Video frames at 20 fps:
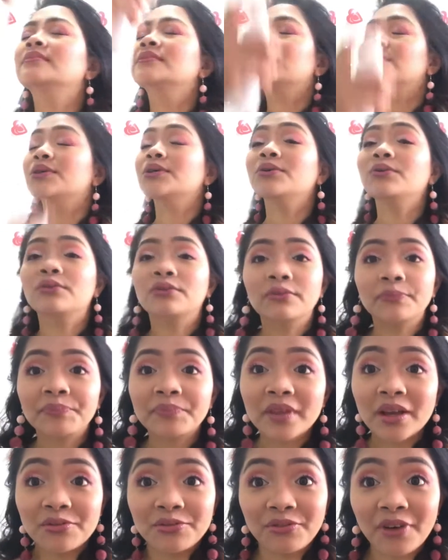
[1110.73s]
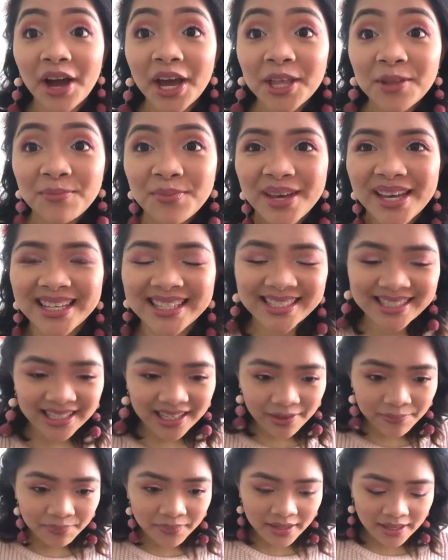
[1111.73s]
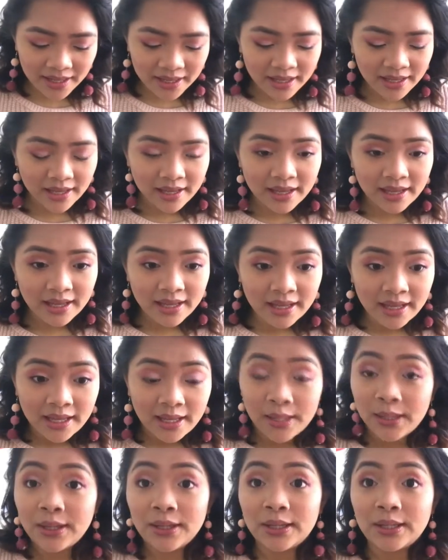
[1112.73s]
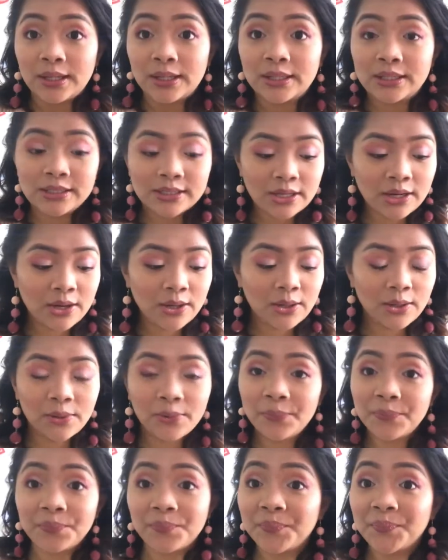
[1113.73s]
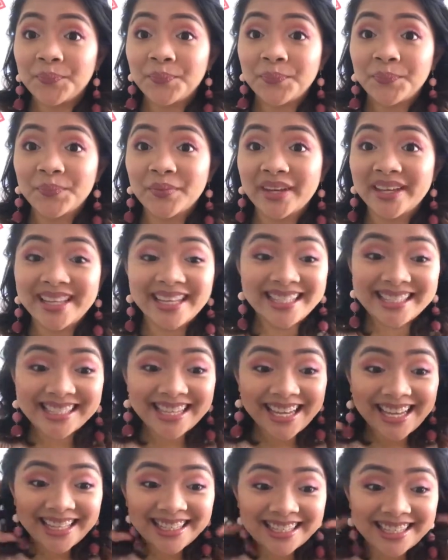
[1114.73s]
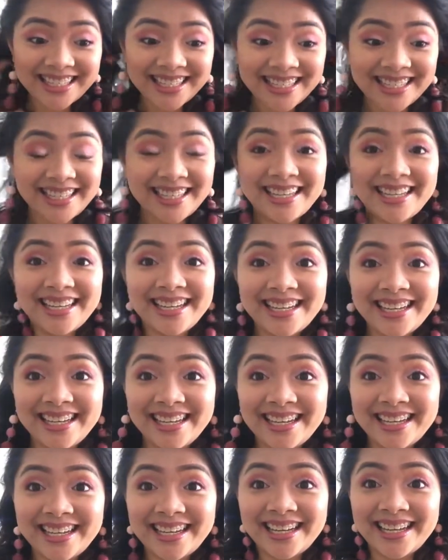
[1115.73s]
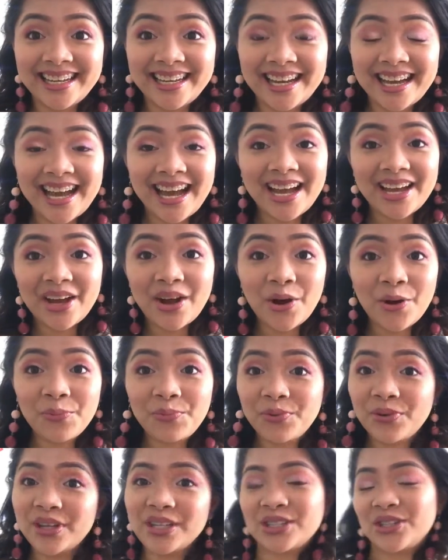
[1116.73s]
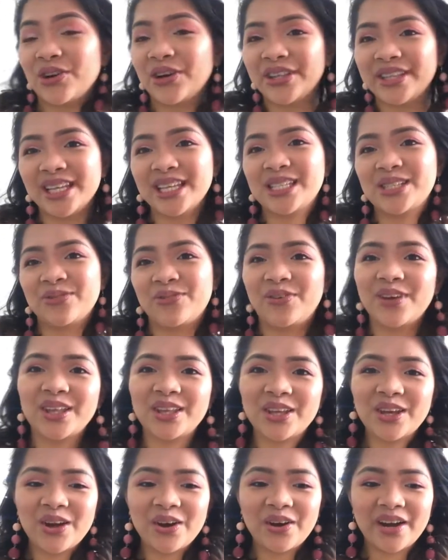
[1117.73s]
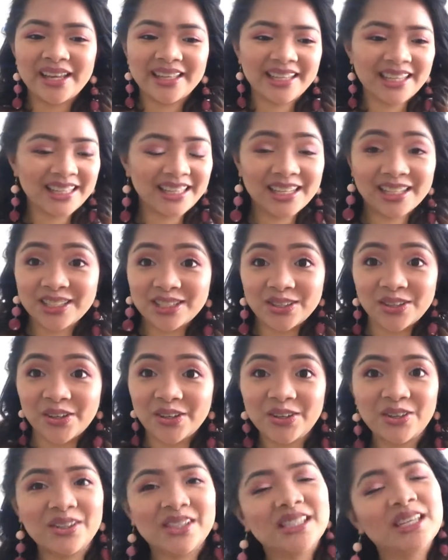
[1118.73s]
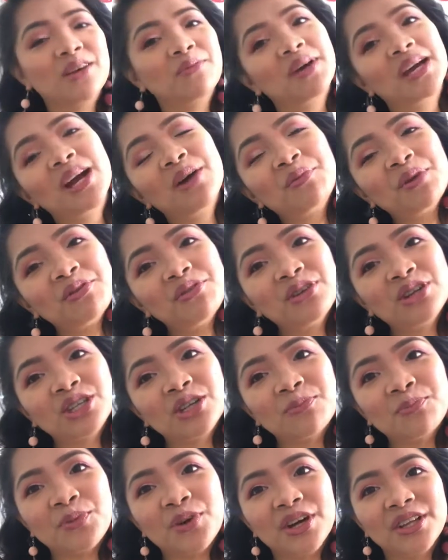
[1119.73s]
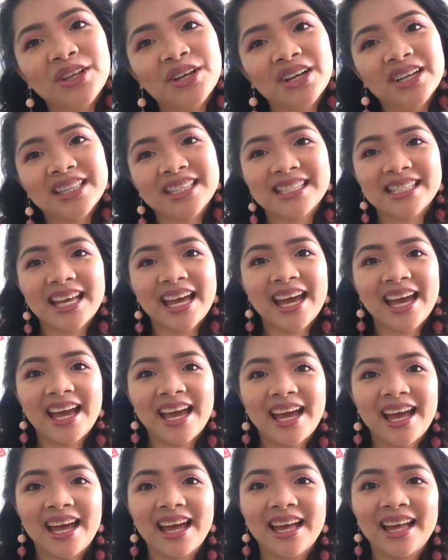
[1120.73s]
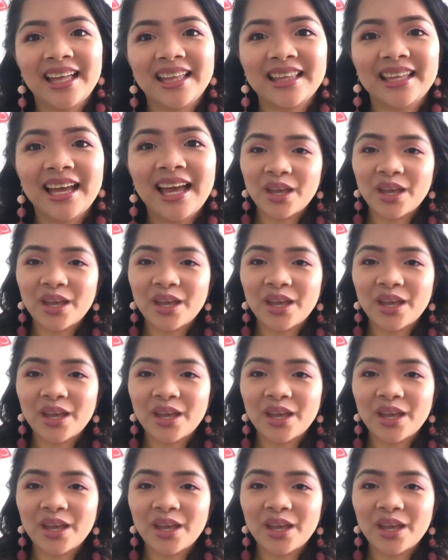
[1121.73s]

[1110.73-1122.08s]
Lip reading: ooh, fine mist. So that's it. I hope you enjoyed this video. I did enjoy using Makeup Revolution products, and